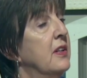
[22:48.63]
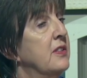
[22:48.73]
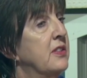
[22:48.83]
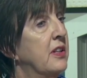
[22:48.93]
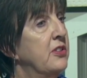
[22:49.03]

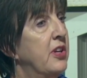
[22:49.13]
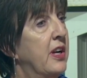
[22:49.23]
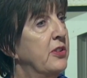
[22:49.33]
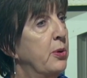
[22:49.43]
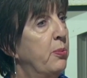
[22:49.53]
such
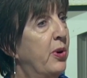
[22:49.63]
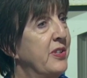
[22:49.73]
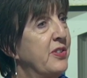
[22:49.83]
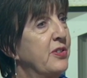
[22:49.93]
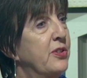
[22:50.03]
as a
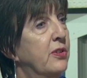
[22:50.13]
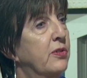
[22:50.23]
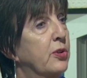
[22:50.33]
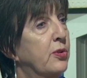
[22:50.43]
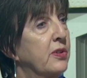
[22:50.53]
breast and
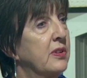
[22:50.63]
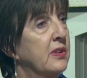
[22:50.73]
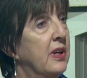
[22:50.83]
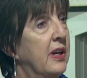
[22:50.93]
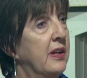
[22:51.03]
cervical
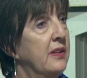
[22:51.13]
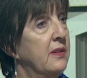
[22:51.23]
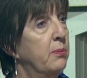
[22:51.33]
uh,